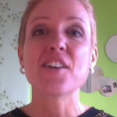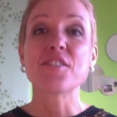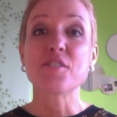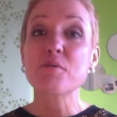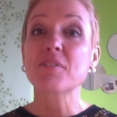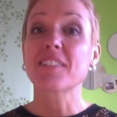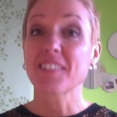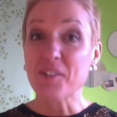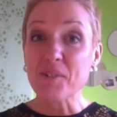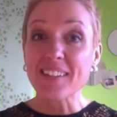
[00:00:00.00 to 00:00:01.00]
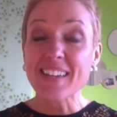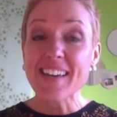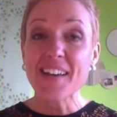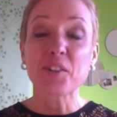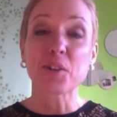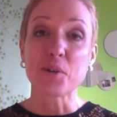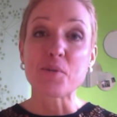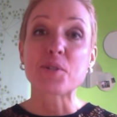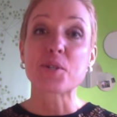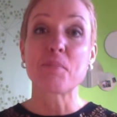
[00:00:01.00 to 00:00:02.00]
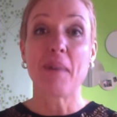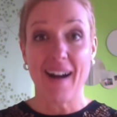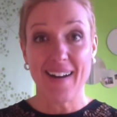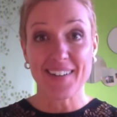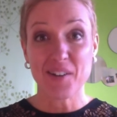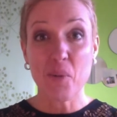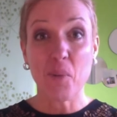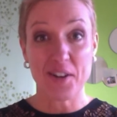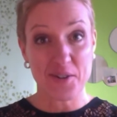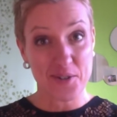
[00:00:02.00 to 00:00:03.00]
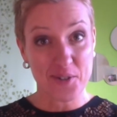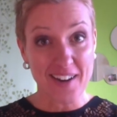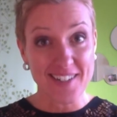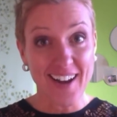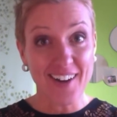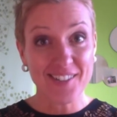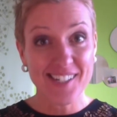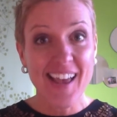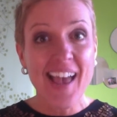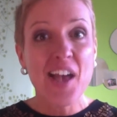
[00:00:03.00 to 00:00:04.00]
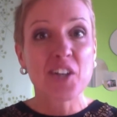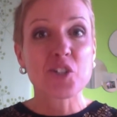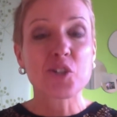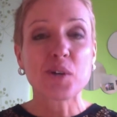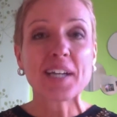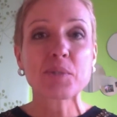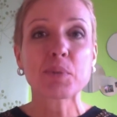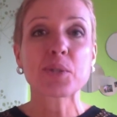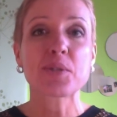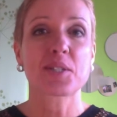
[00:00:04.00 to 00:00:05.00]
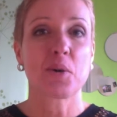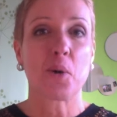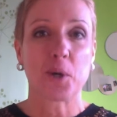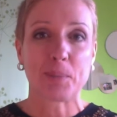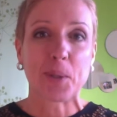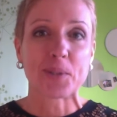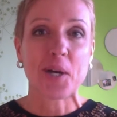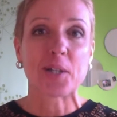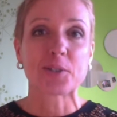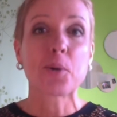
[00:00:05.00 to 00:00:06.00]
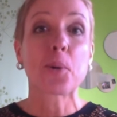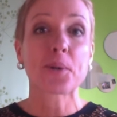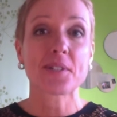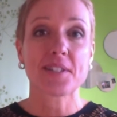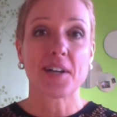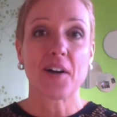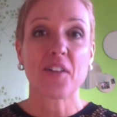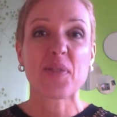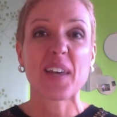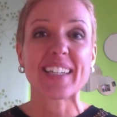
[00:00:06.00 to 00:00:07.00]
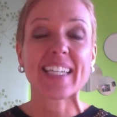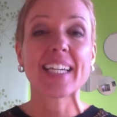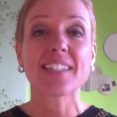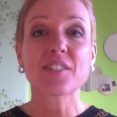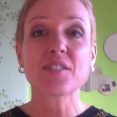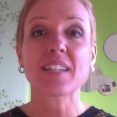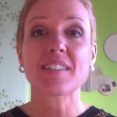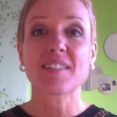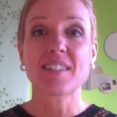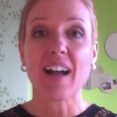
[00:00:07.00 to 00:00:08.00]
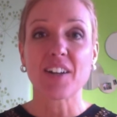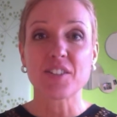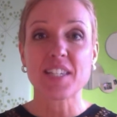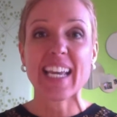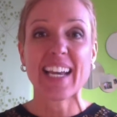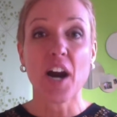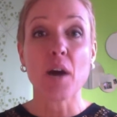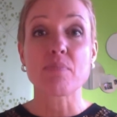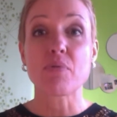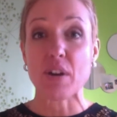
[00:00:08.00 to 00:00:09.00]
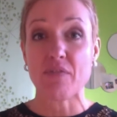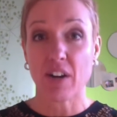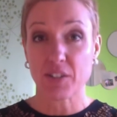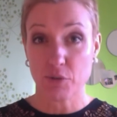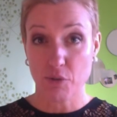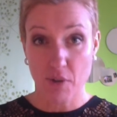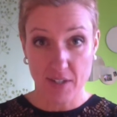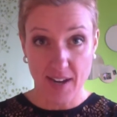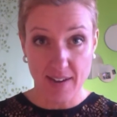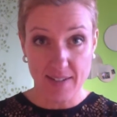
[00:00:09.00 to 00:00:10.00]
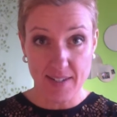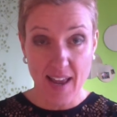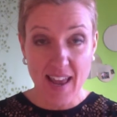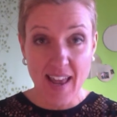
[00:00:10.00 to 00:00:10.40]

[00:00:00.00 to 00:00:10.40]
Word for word: You literally lose your mind when you're stressed out. Stress produces a hormone called cortisol that kills cells in our prefrontal cortex.